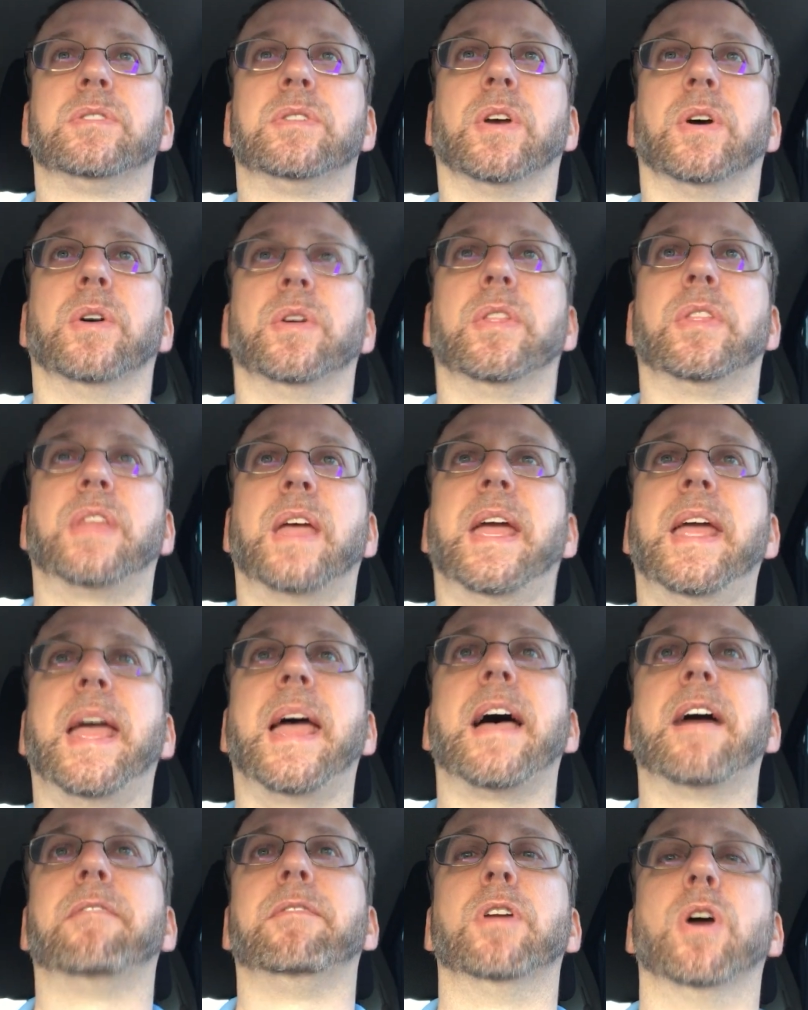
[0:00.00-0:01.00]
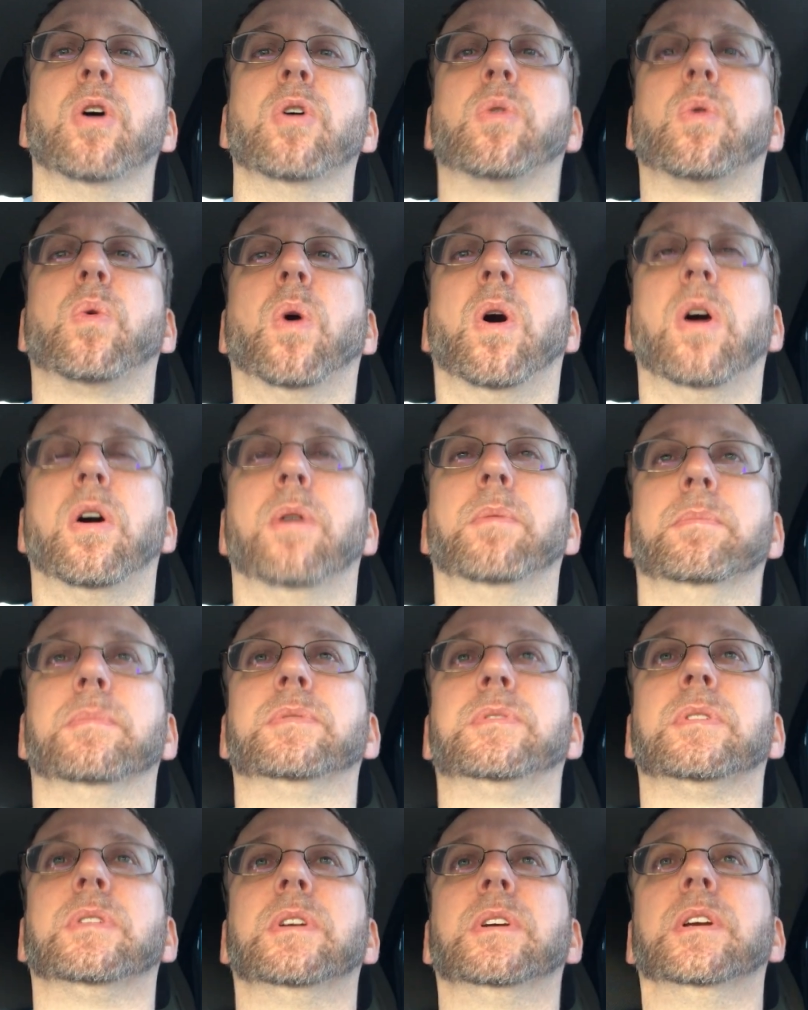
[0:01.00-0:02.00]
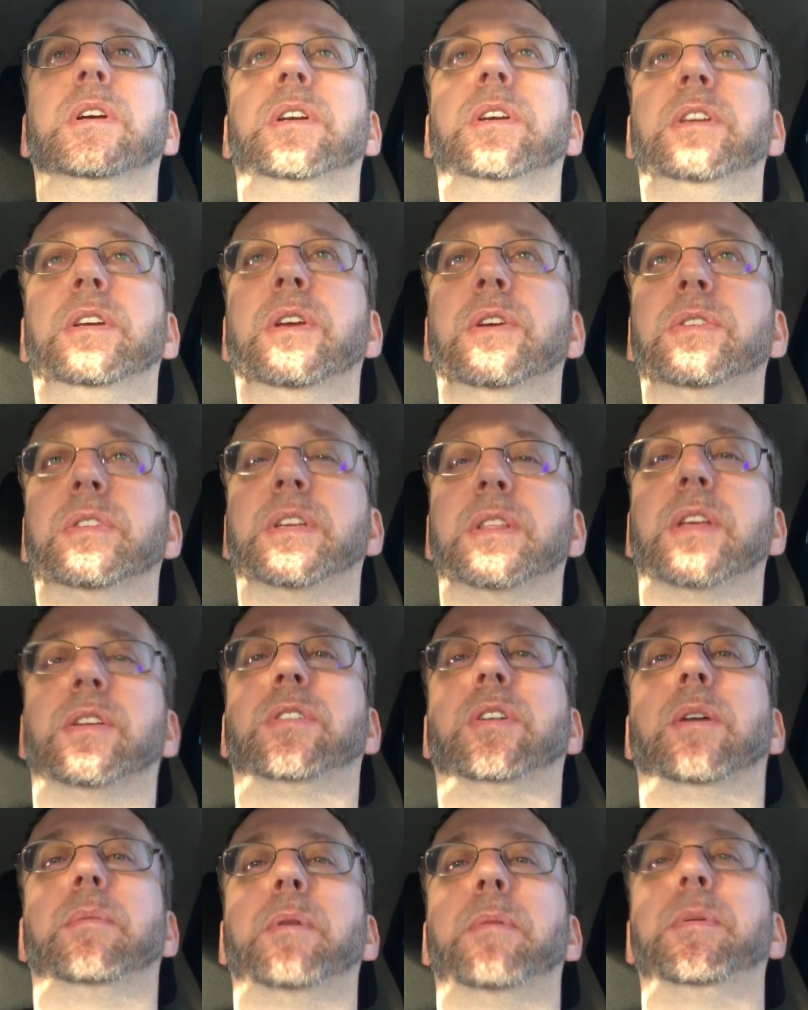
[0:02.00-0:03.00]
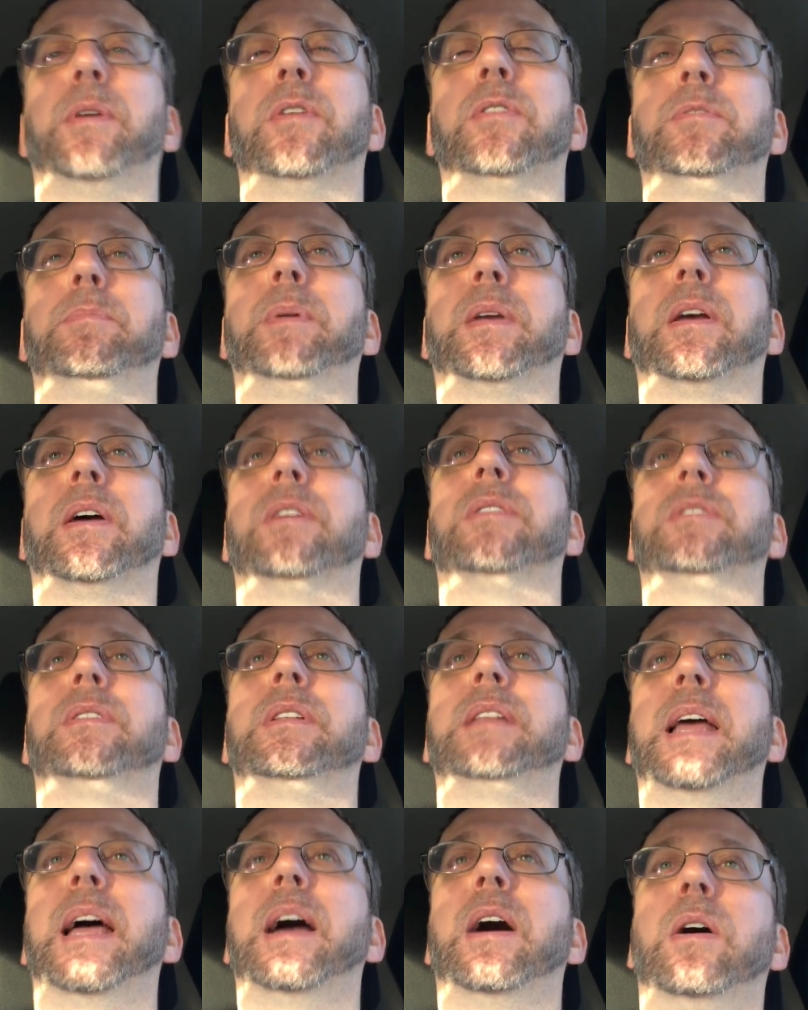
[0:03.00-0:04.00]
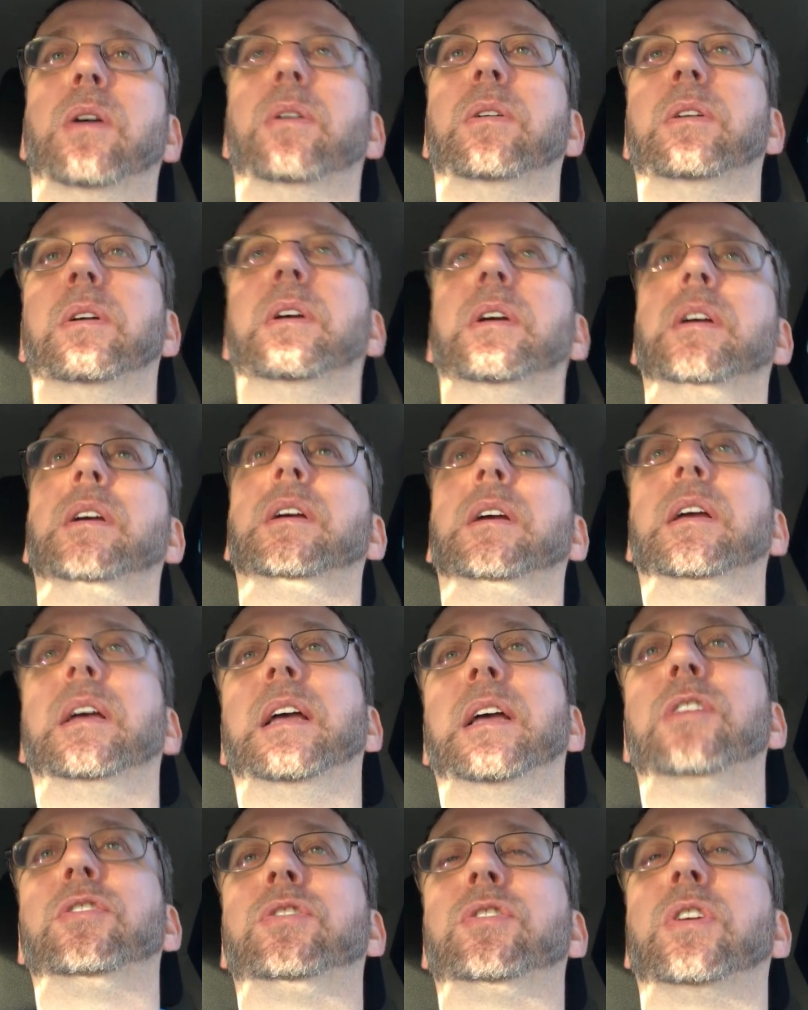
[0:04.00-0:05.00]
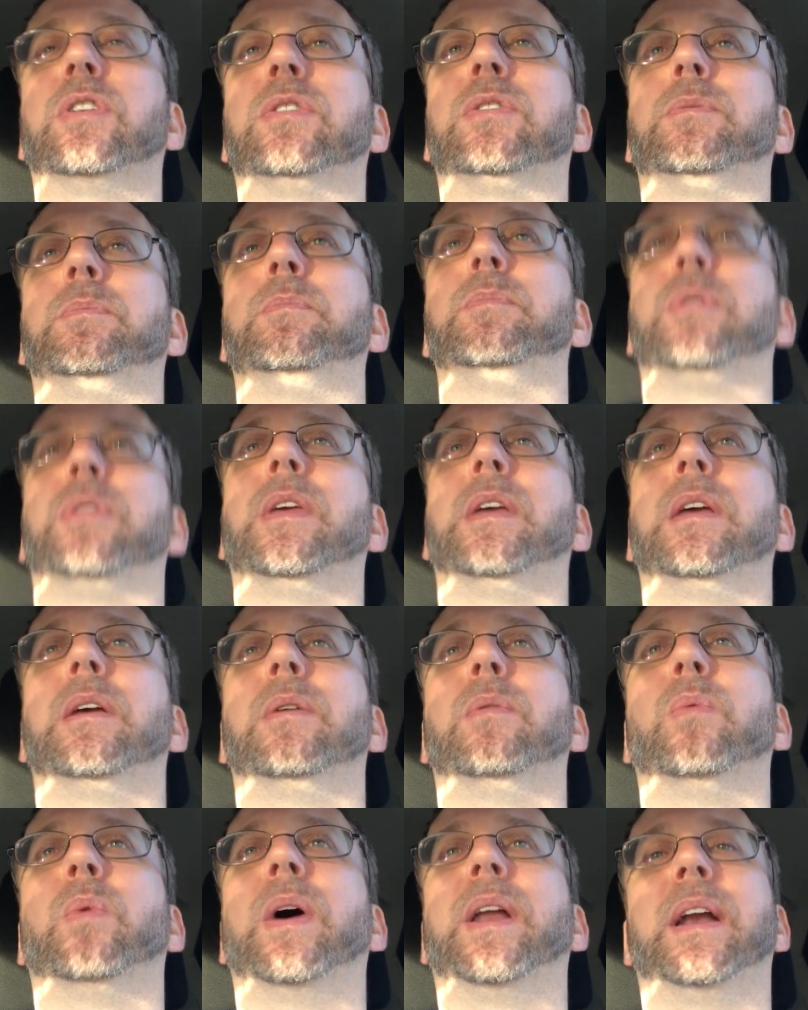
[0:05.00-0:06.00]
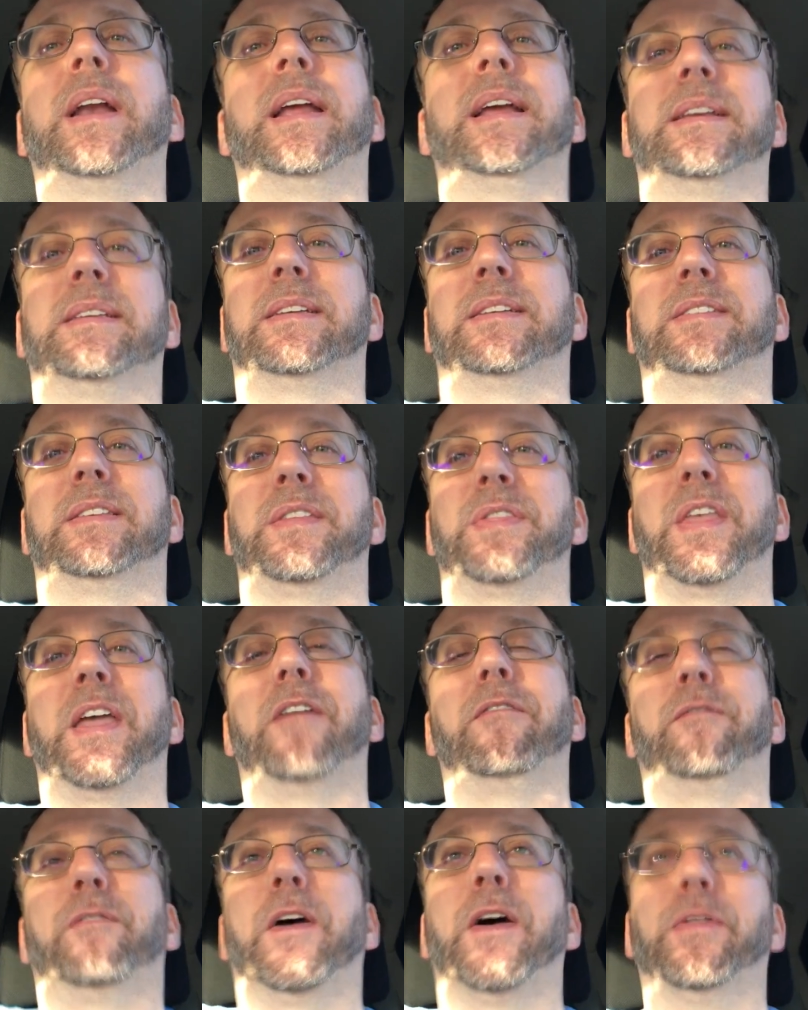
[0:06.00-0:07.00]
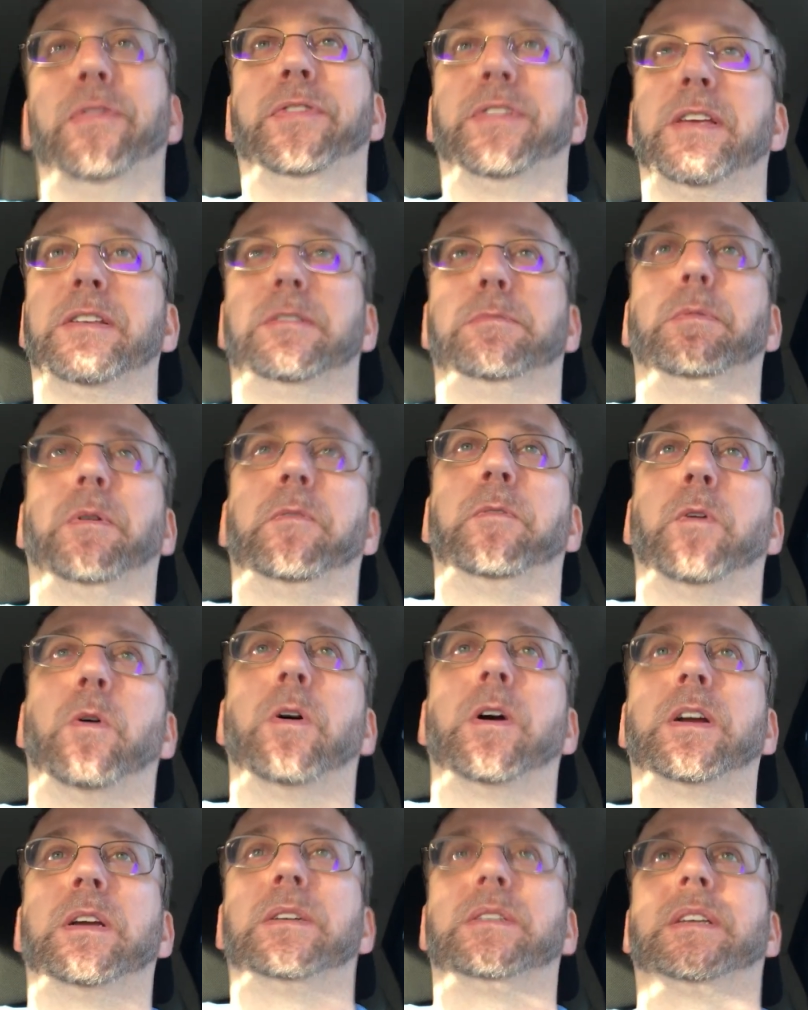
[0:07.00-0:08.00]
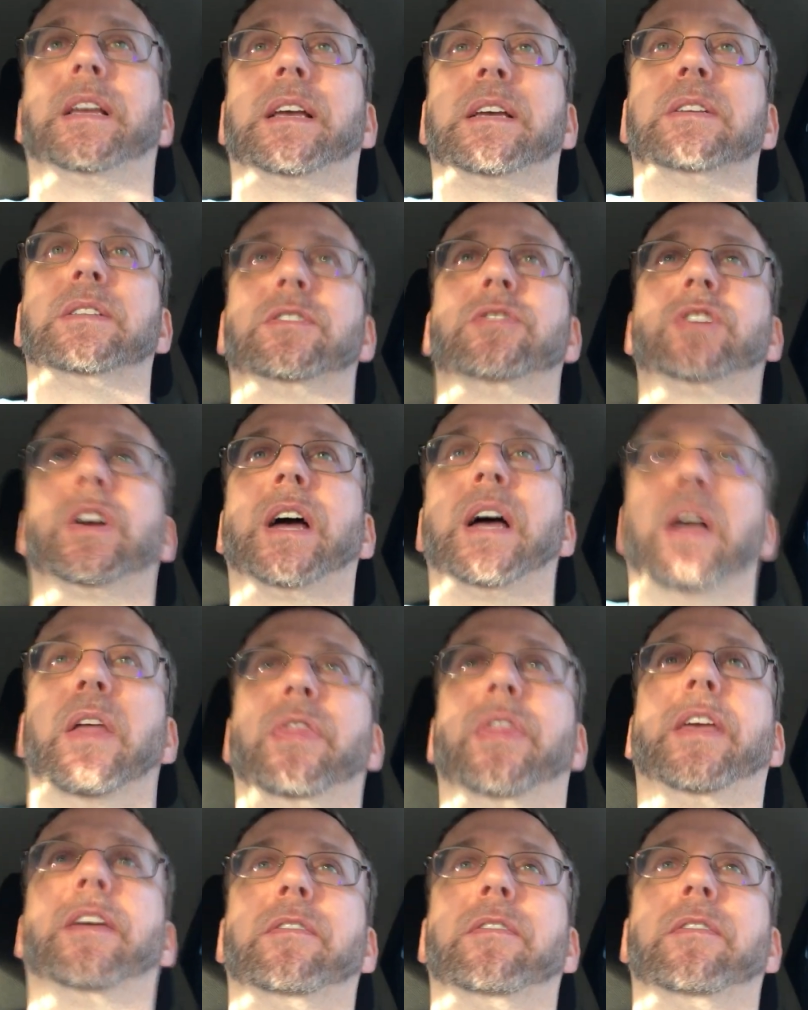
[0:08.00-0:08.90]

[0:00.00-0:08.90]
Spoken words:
So they have no qualms using the term abuse, because now it's just what it is they've felt this before as a child.